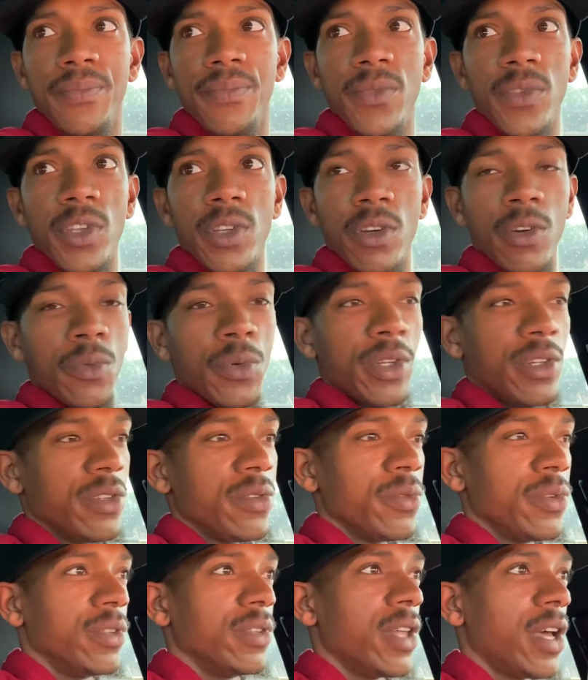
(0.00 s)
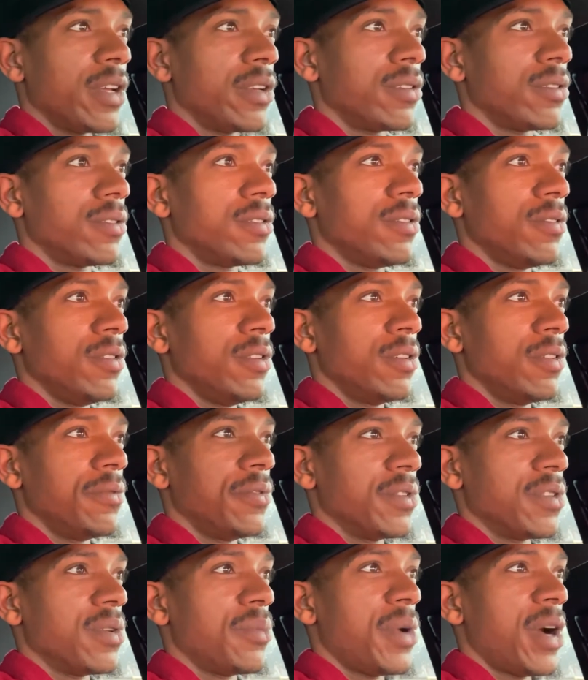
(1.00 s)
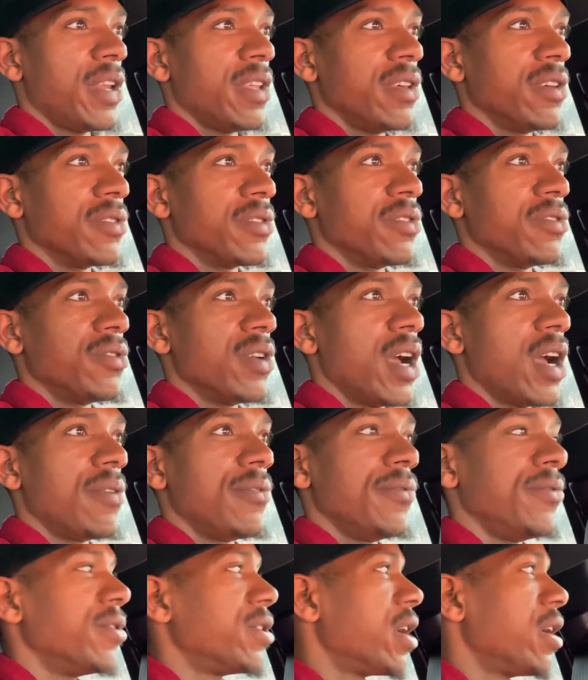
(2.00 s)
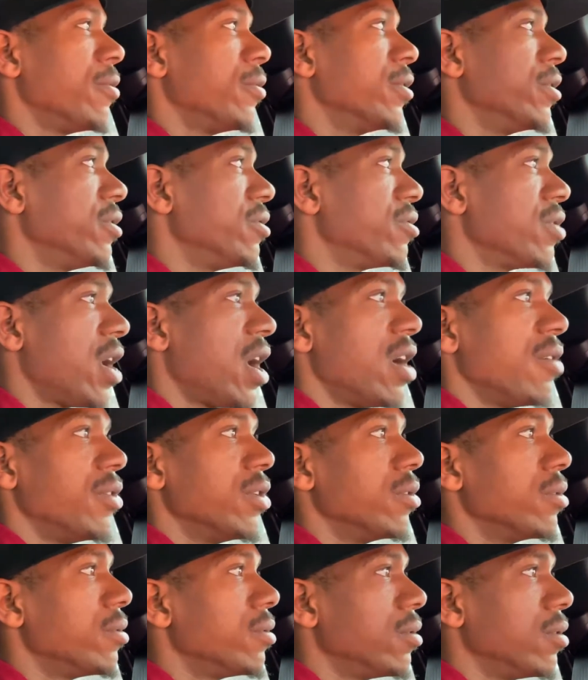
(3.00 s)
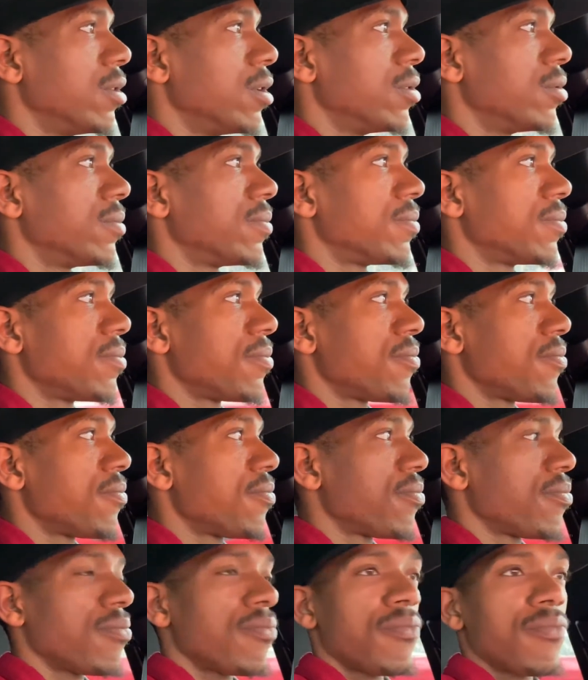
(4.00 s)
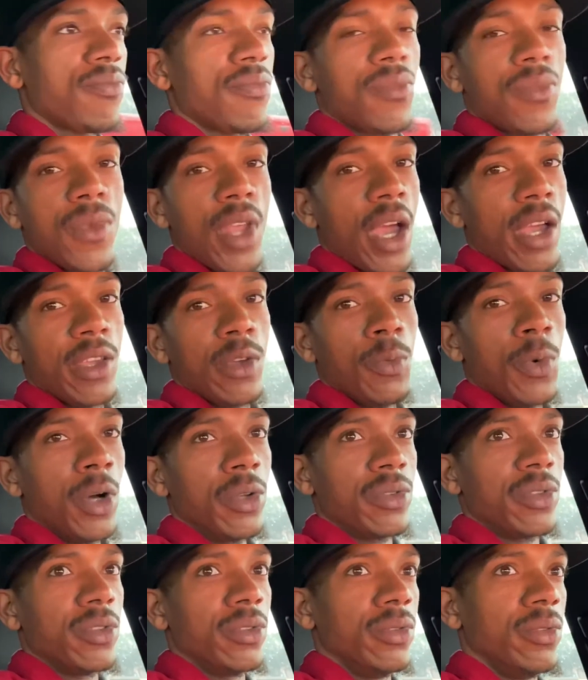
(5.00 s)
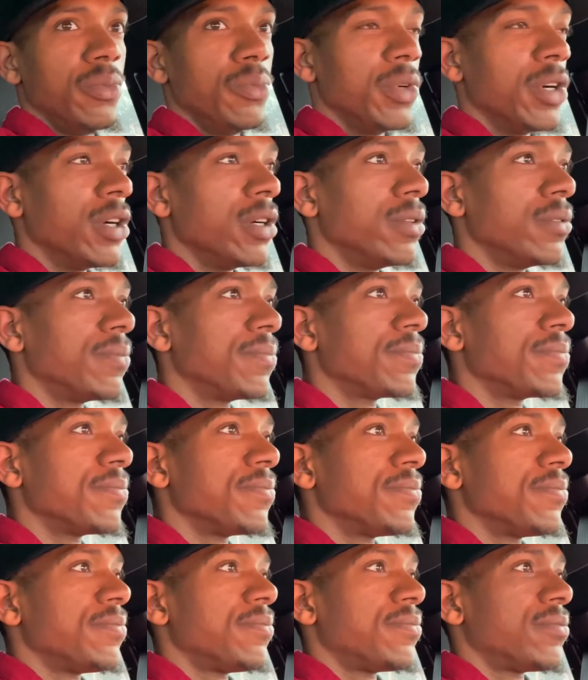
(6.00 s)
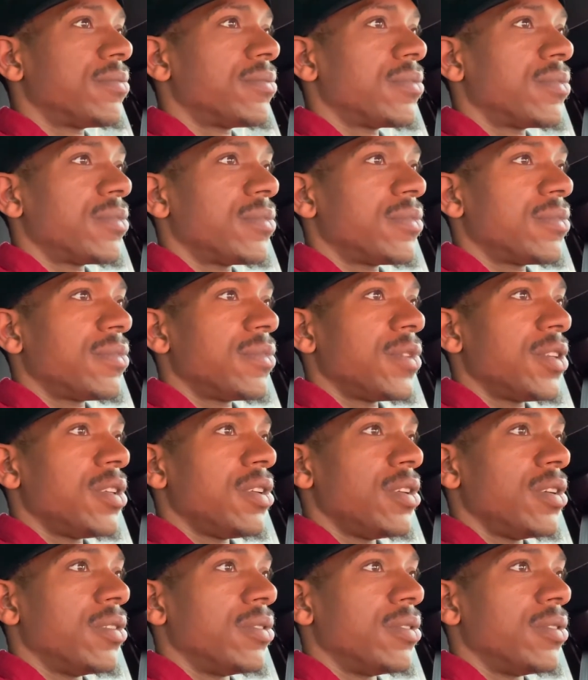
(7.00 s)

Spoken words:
you know, what it's really like, you know, for somebody else to drive if you can't really drive it, you know, how you want to. But, you